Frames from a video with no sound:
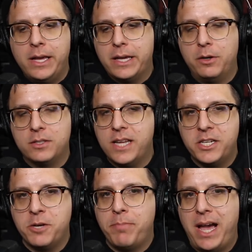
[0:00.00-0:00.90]
it'll
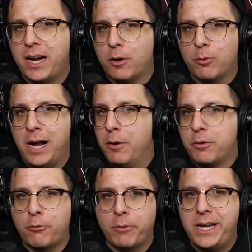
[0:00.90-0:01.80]
set you back
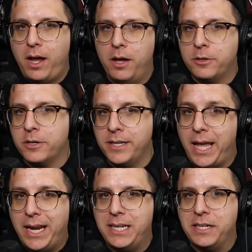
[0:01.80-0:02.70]
around
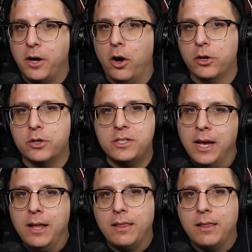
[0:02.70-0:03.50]
$380.